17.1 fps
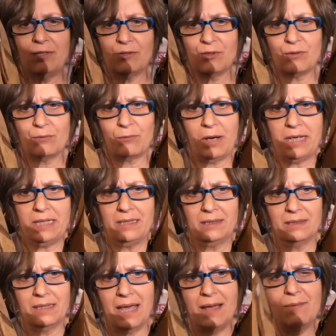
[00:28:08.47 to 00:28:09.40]
there's a right and a
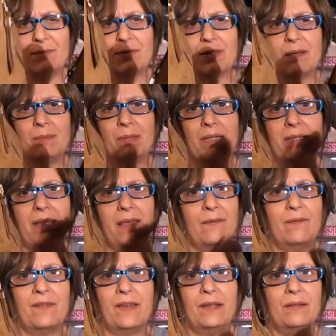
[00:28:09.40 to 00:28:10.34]
left. I mean, they
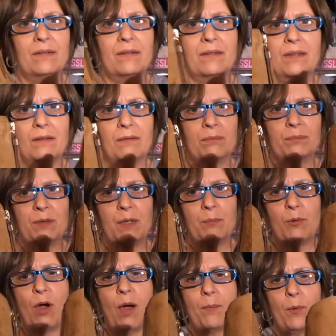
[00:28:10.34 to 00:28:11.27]
fit the, the
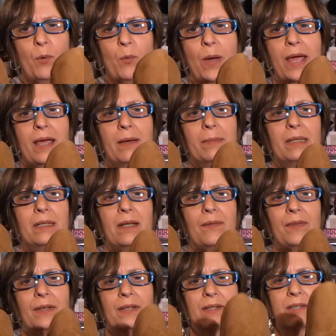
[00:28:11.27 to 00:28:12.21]
proper way. I mean,
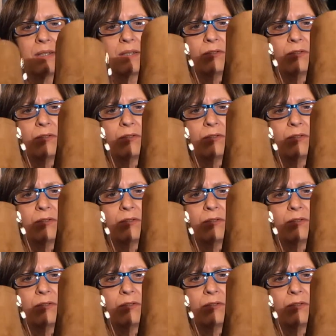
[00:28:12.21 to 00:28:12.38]
nothing is